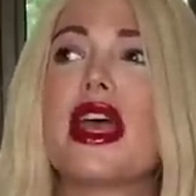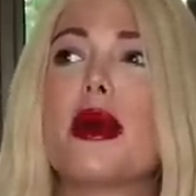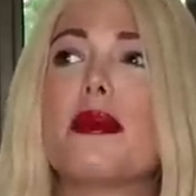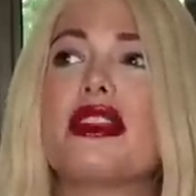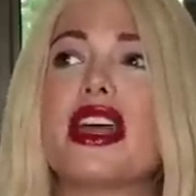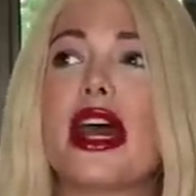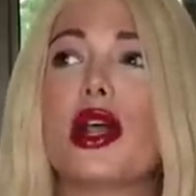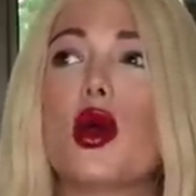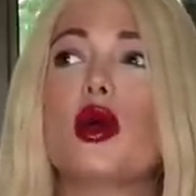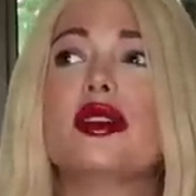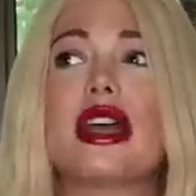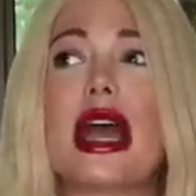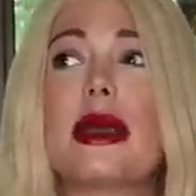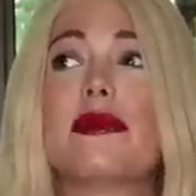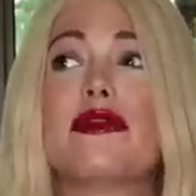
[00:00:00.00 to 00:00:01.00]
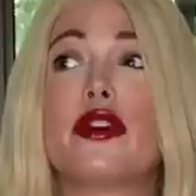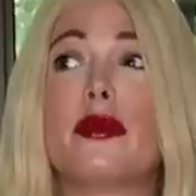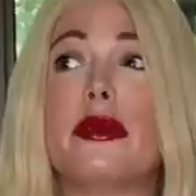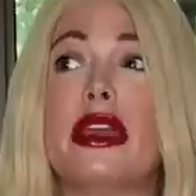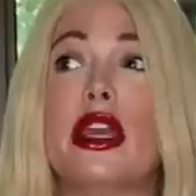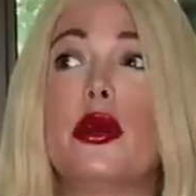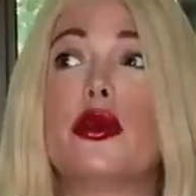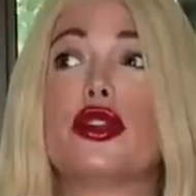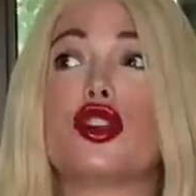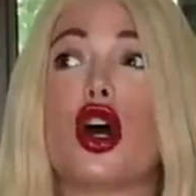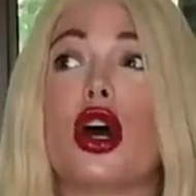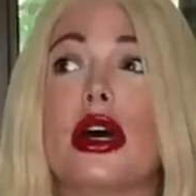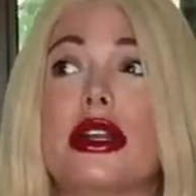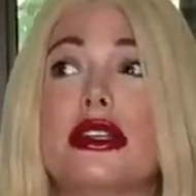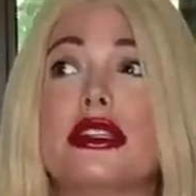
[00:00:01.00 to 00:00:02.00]
But that whole time for me was
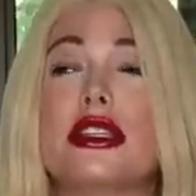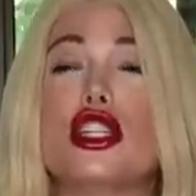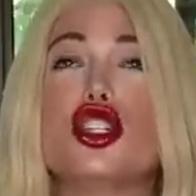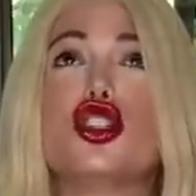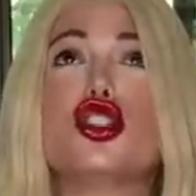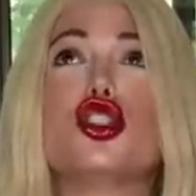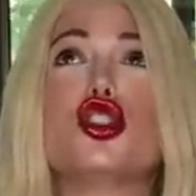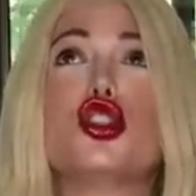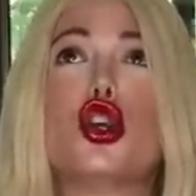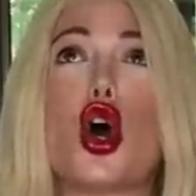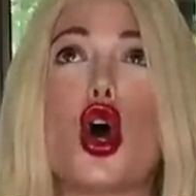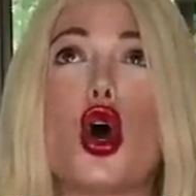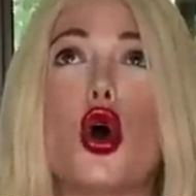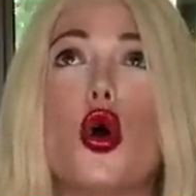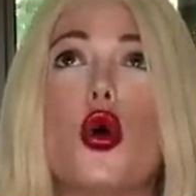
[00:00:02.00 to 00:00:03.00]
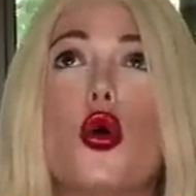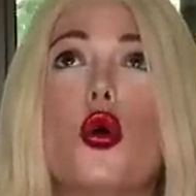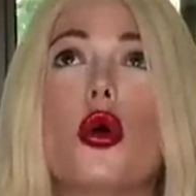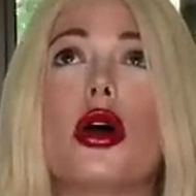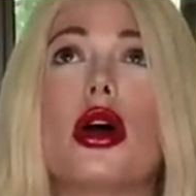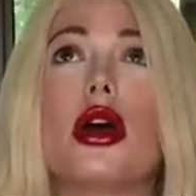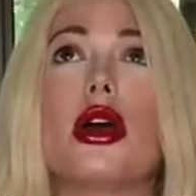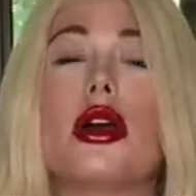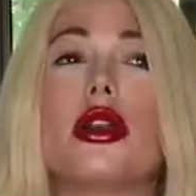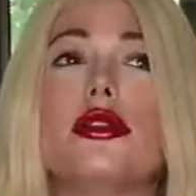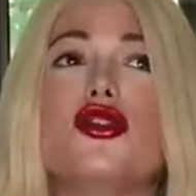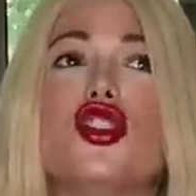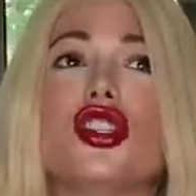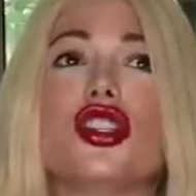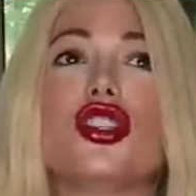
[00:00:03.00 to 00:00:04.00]
honestly so
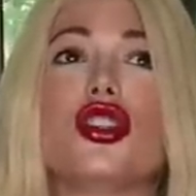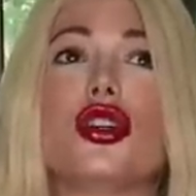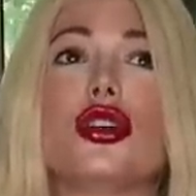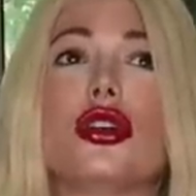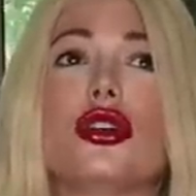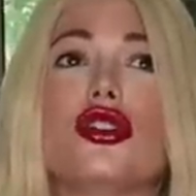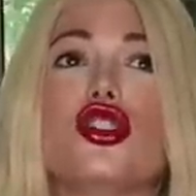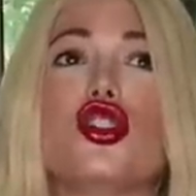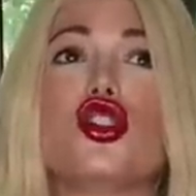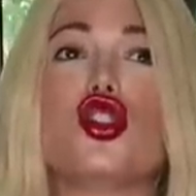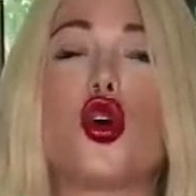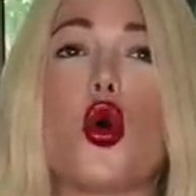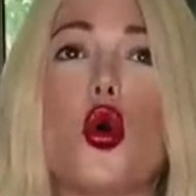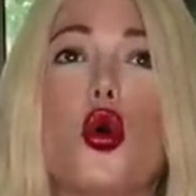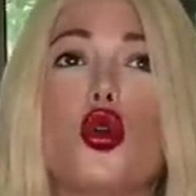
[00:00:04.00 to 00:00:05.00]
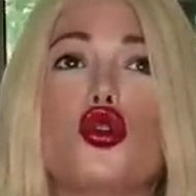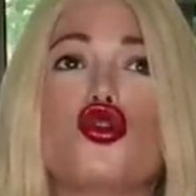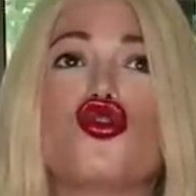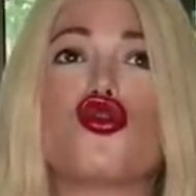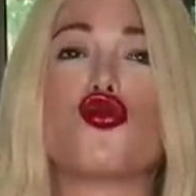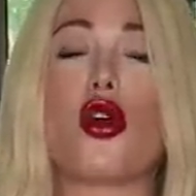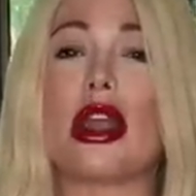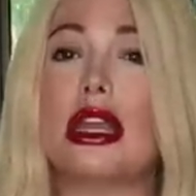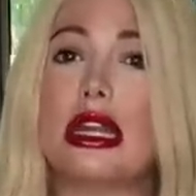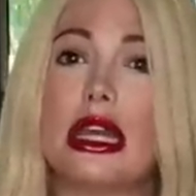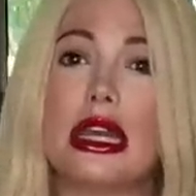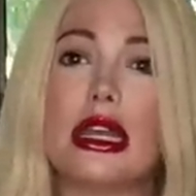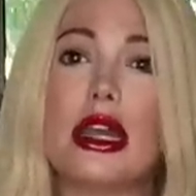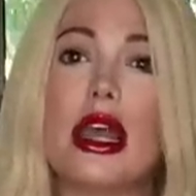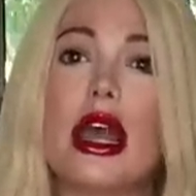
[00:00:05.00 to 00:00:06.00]
just soul
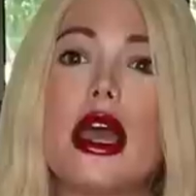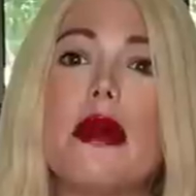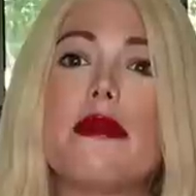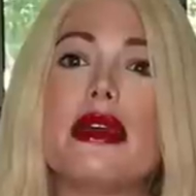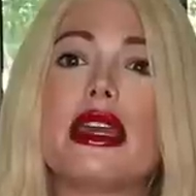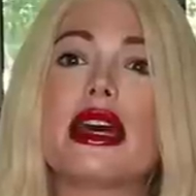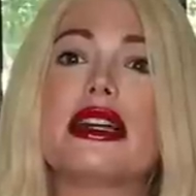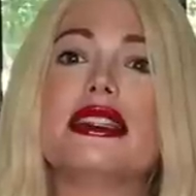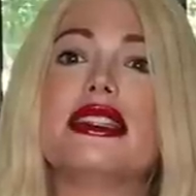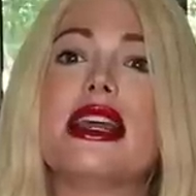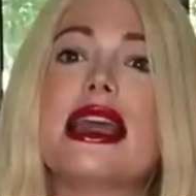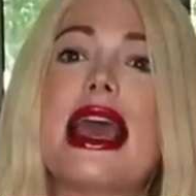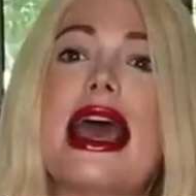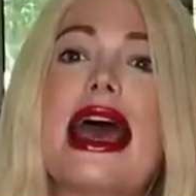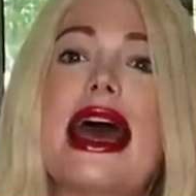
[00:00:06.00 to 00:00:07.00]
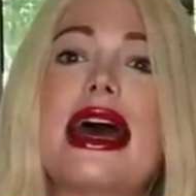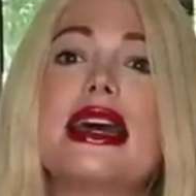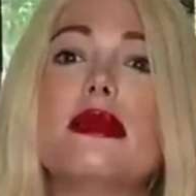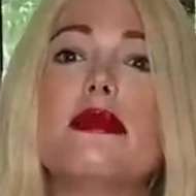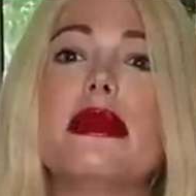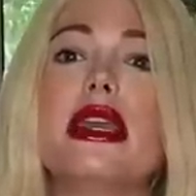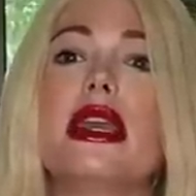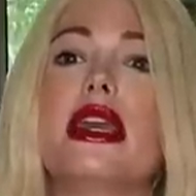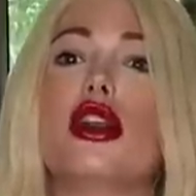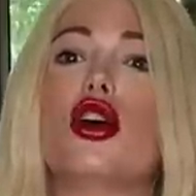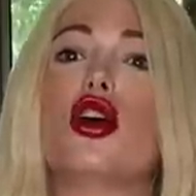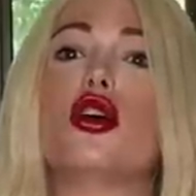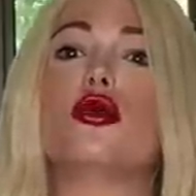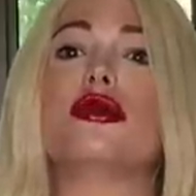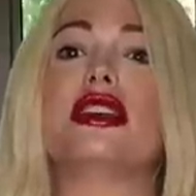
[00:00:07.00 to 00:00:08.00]
draining because they had me in a
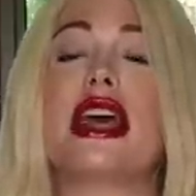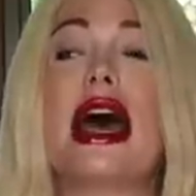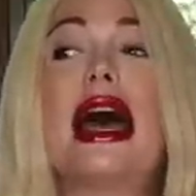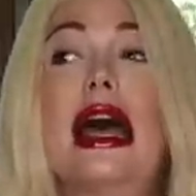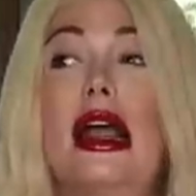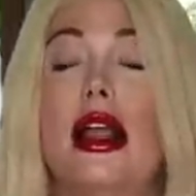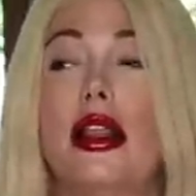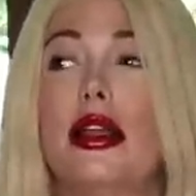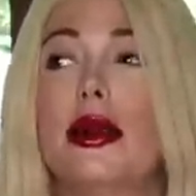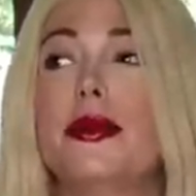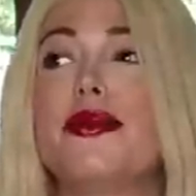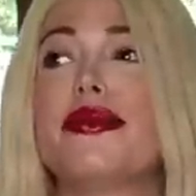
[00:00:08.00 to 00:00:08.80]
hotel,